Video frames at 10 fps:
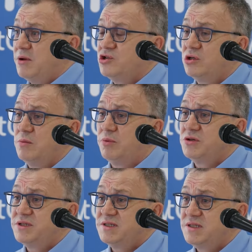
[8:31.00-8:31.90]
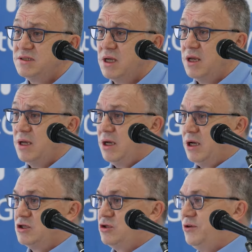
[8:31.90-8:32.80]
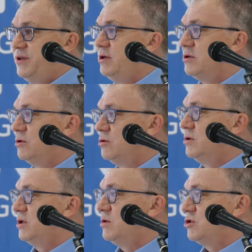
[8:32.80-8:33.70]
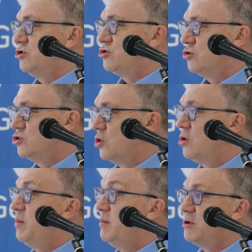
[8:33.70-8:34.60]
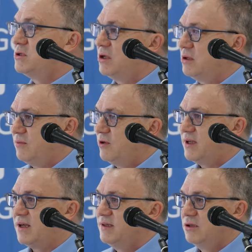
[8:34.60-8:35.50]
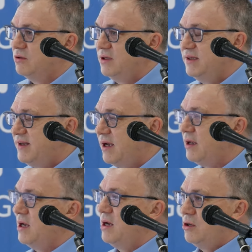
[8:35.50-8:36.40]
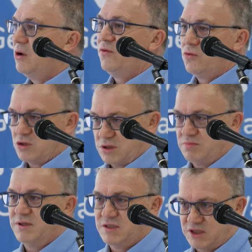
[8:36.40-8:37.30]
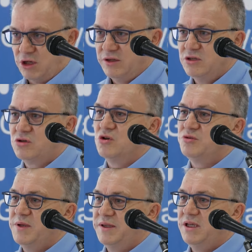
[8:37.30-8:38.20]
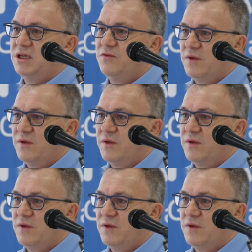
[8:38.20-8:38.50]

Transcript: biological processes, uh, 30 years ago, it was just a joke. People thought, what are they doing there? Now, of course, it's done in cosmetic, in